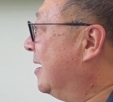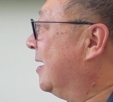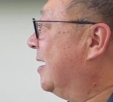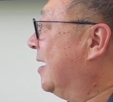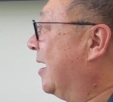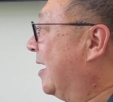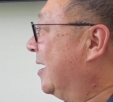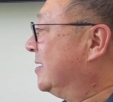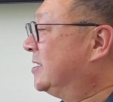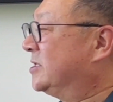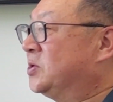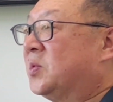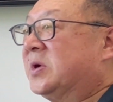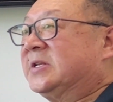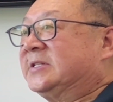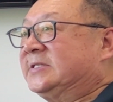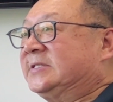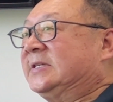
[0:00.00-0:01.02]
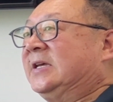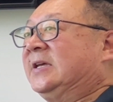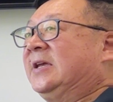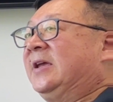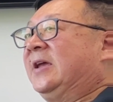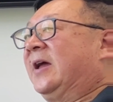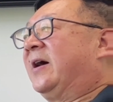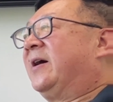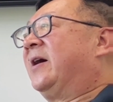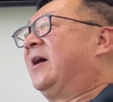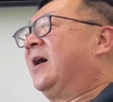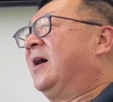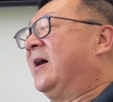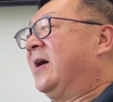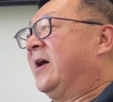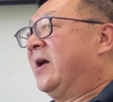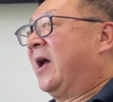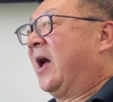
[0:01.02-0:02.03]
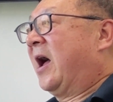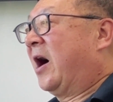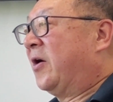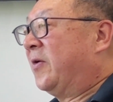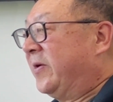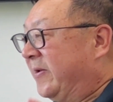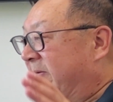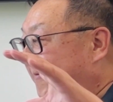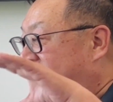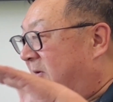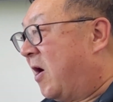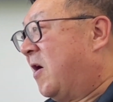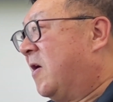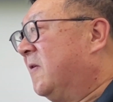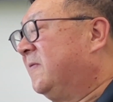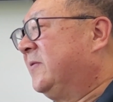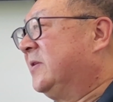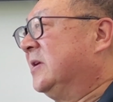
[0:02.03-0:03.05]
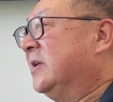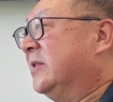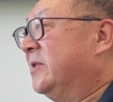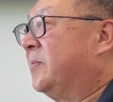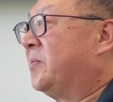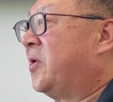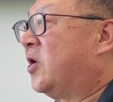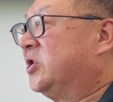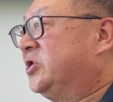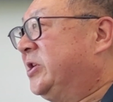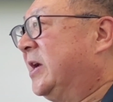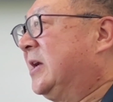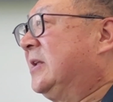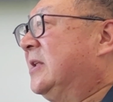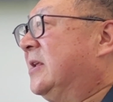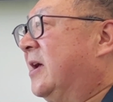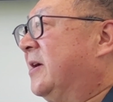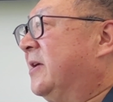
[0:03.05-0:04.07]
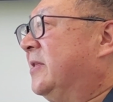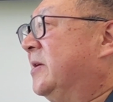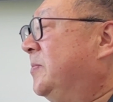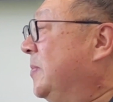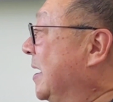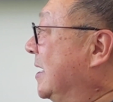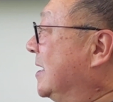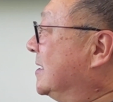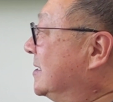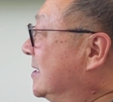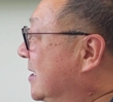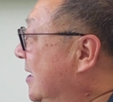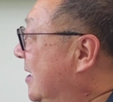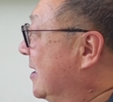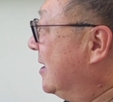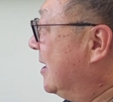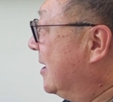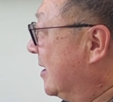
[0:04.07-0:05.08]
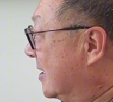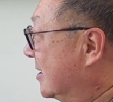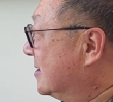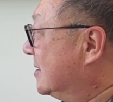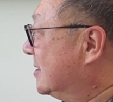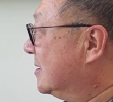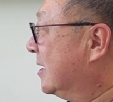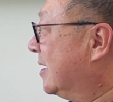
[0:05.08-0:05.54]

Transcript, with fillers: I just want to see uh, how involved in the project uh, the BDC is.